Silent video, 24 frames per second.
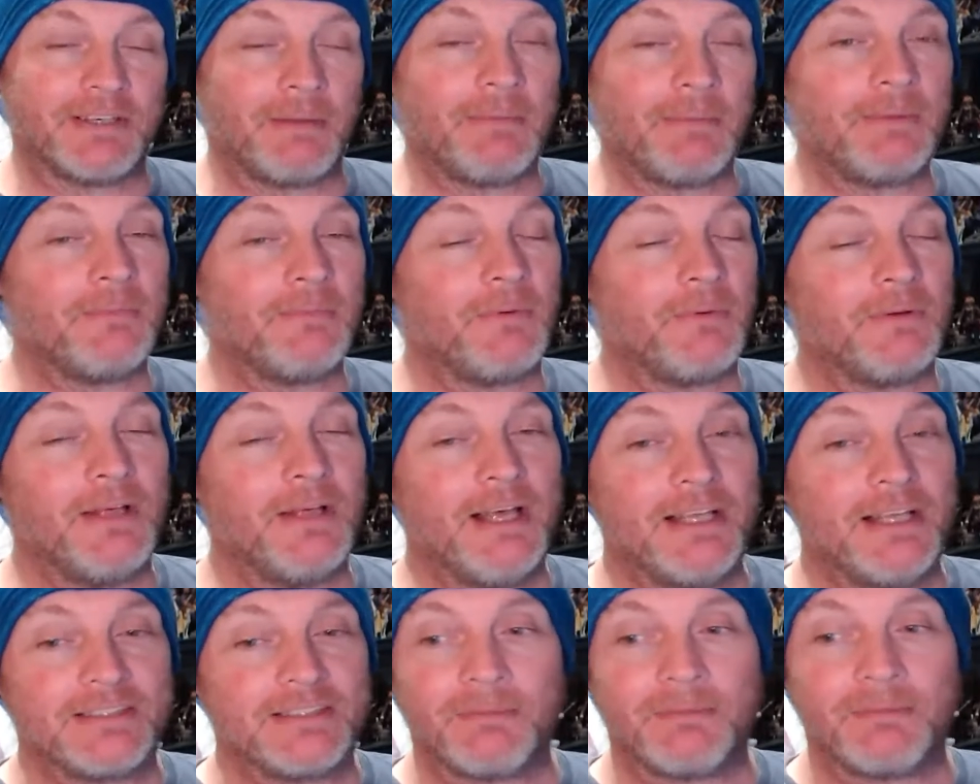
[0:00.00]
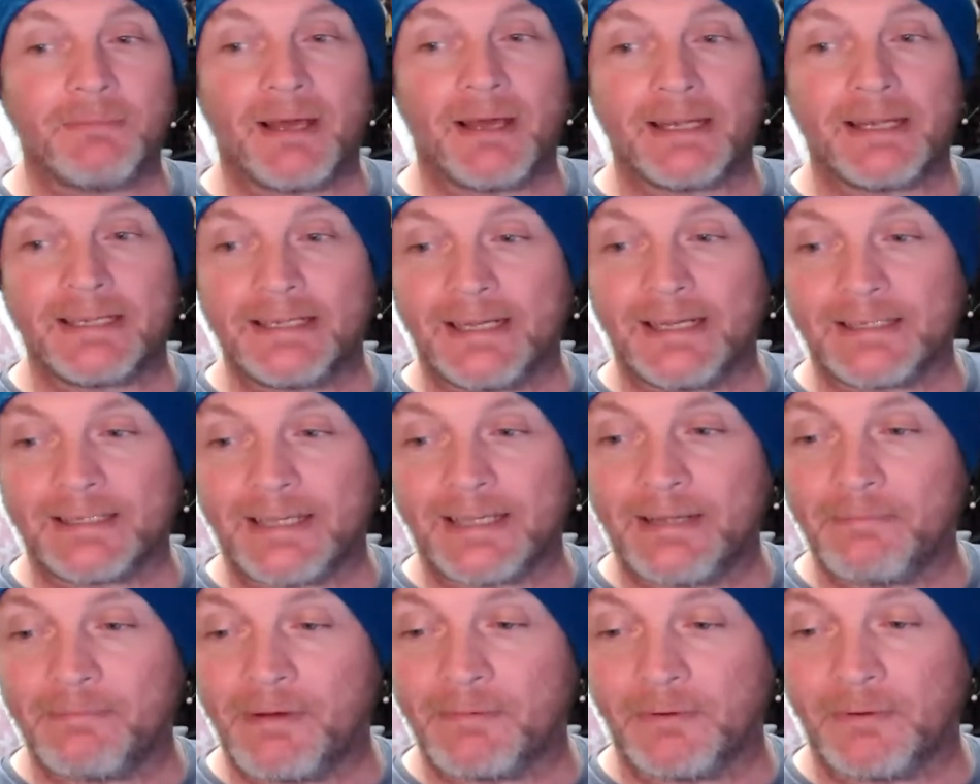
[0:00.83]
I've been somebody, I
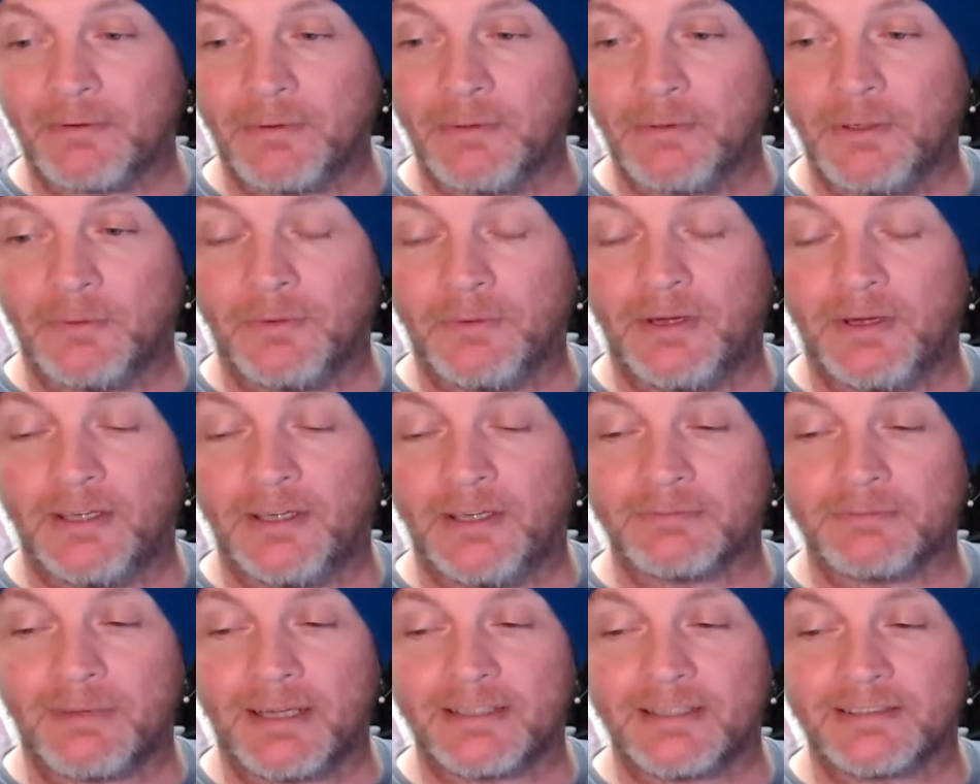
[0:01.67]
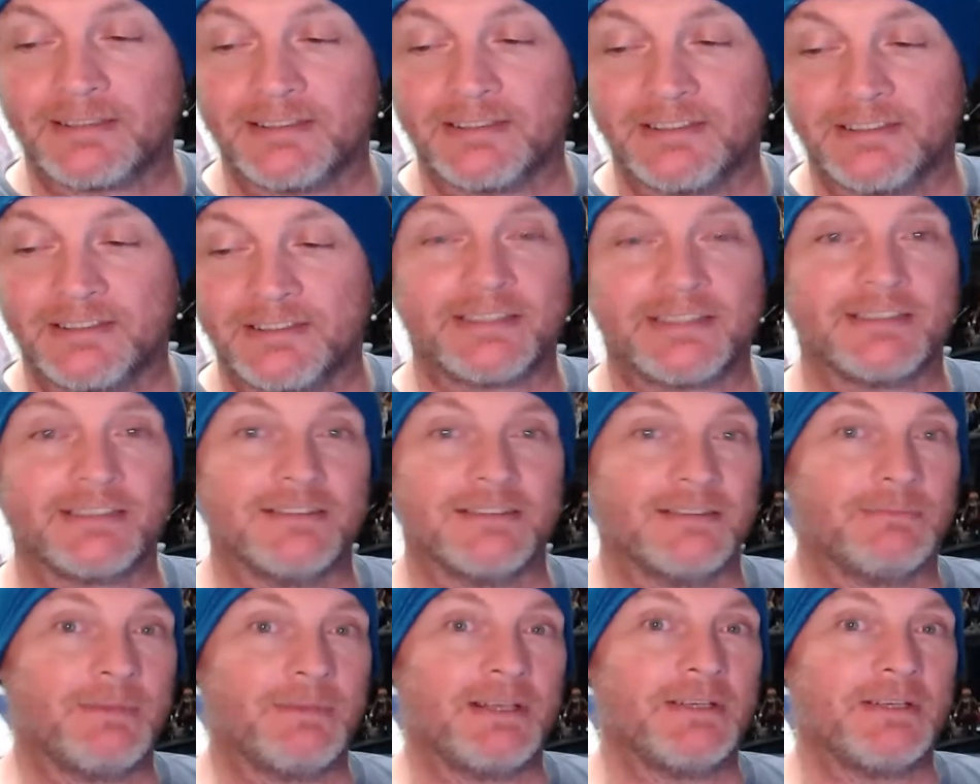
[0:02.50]
can't remember who it was, made a suggestion
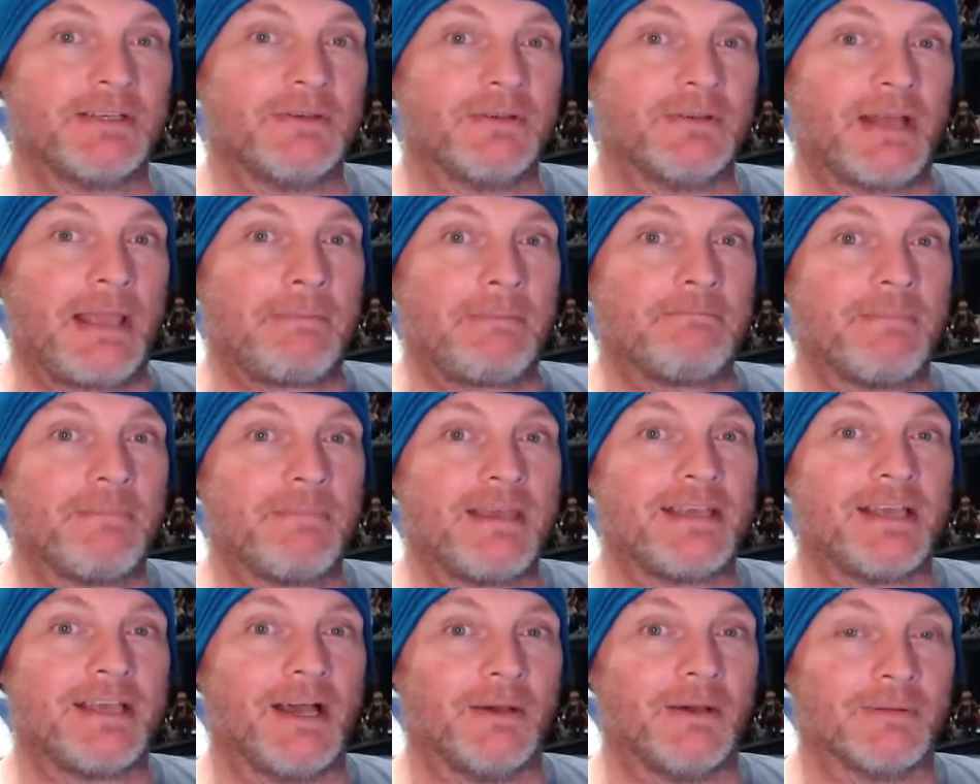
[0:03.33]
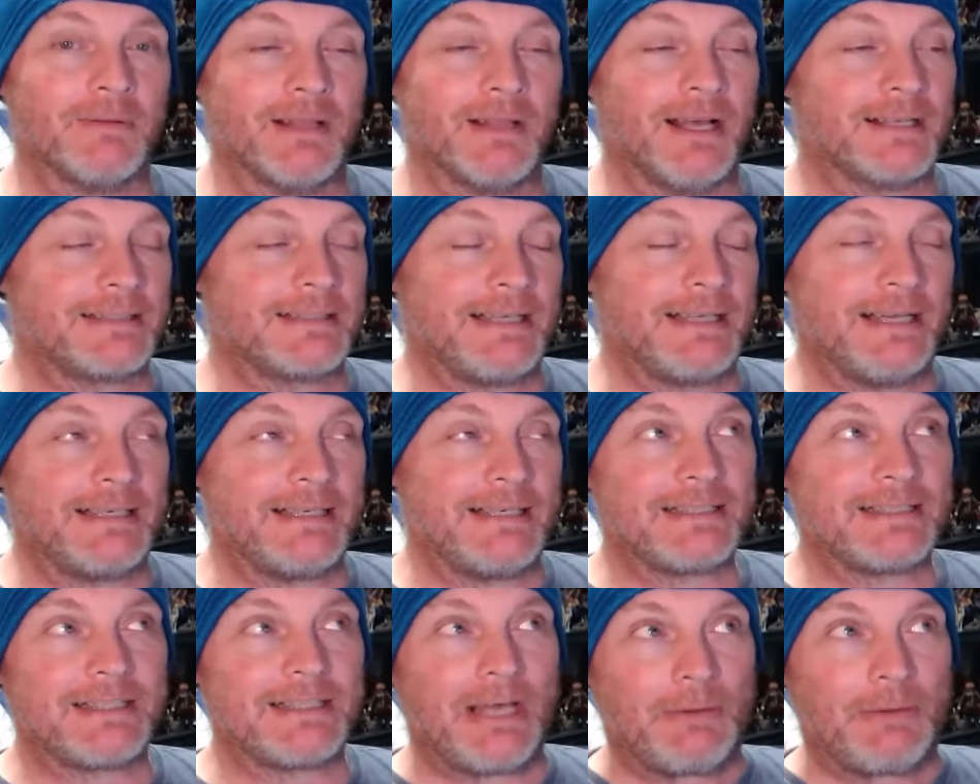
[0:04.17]
on me doing a Mego like that, and
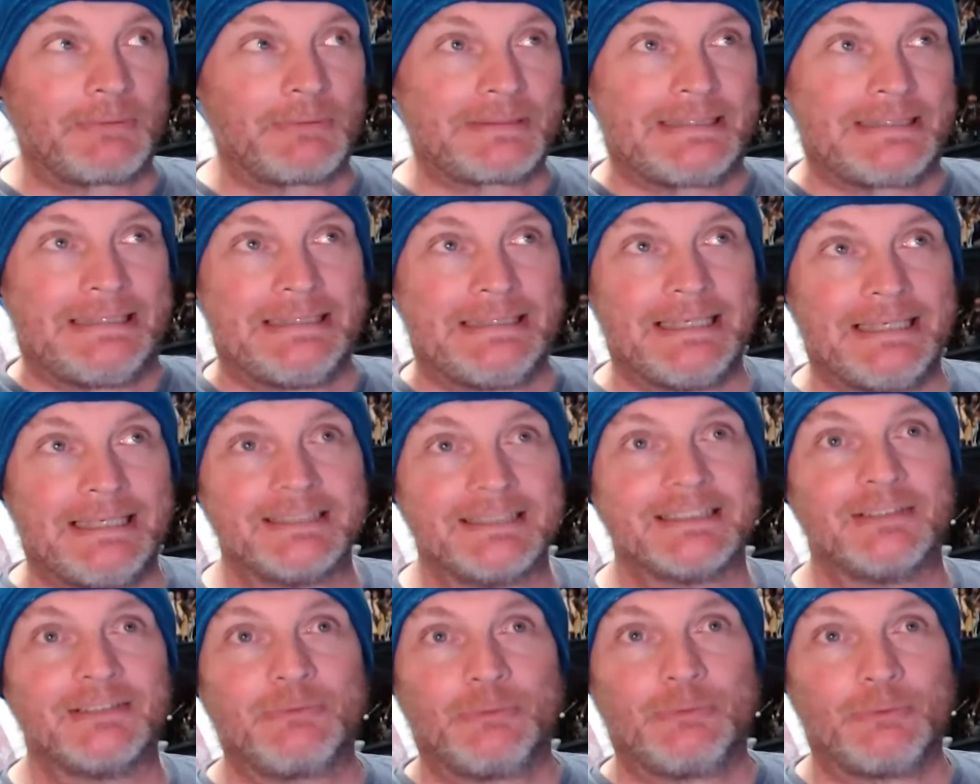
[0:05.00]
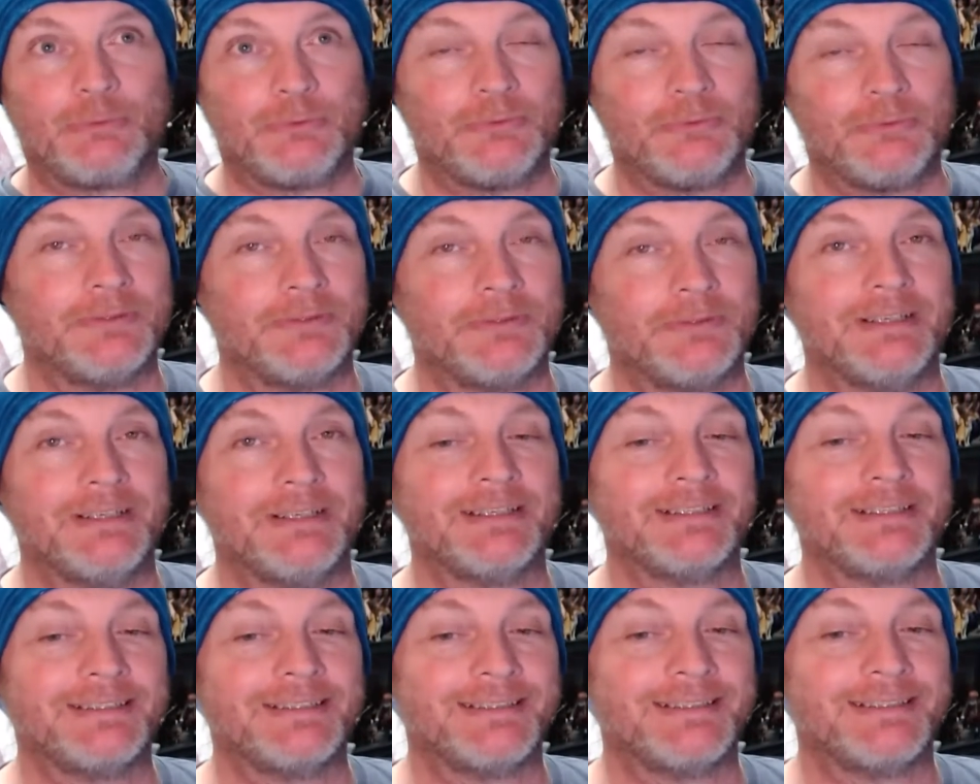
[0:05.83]
I thought, well, that's a
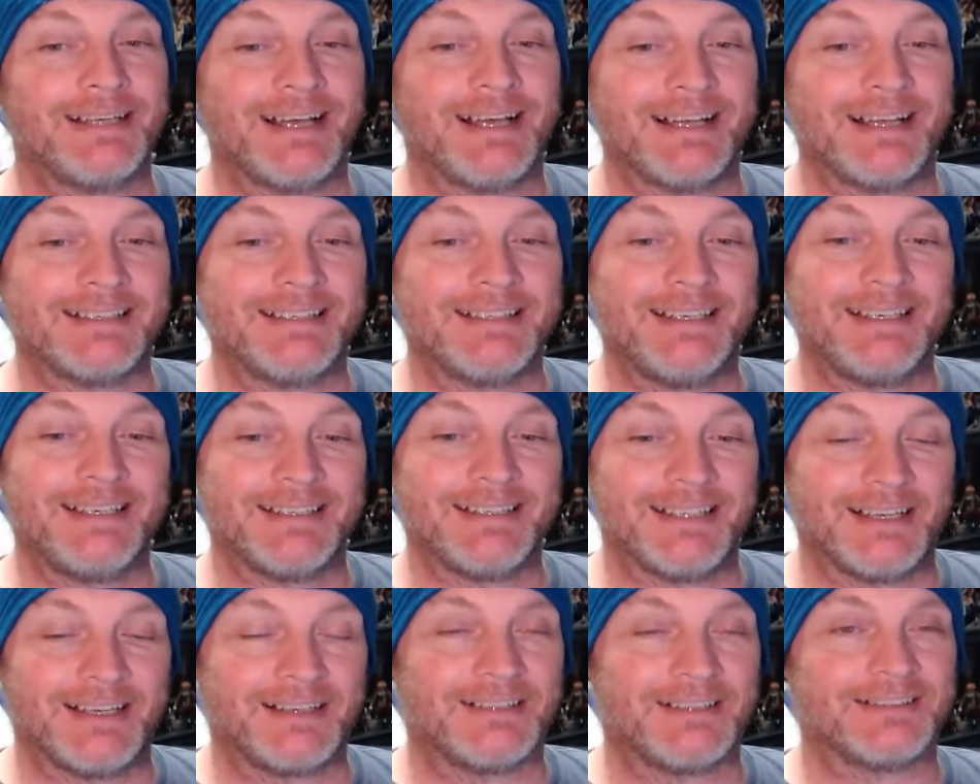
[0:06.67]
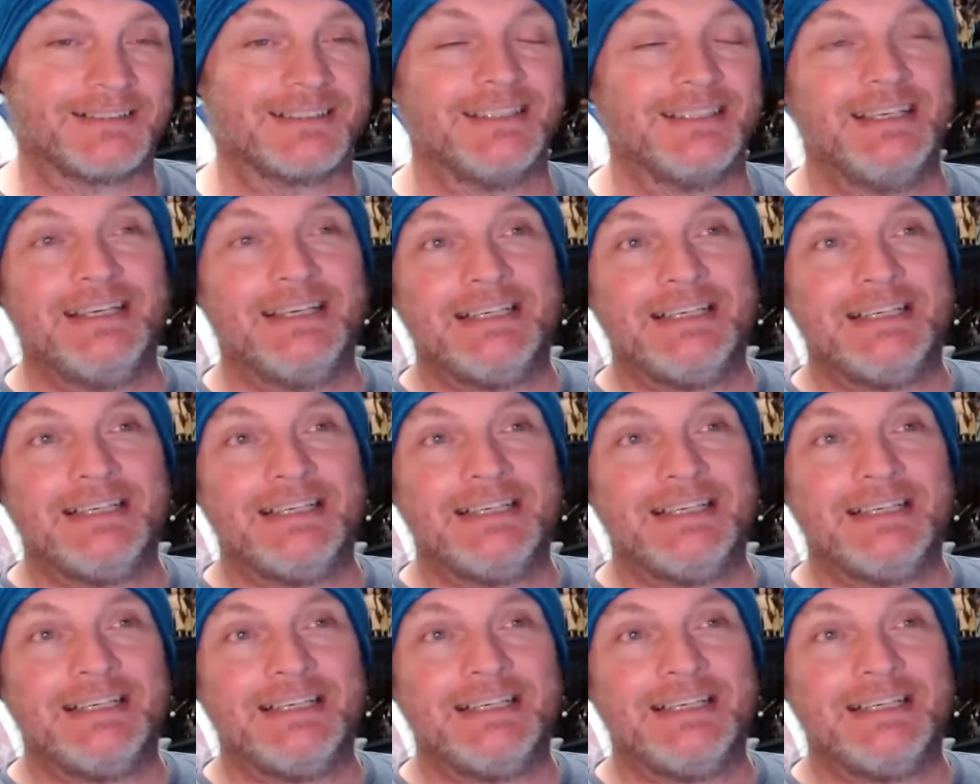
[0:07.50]
really good idea. And I goes,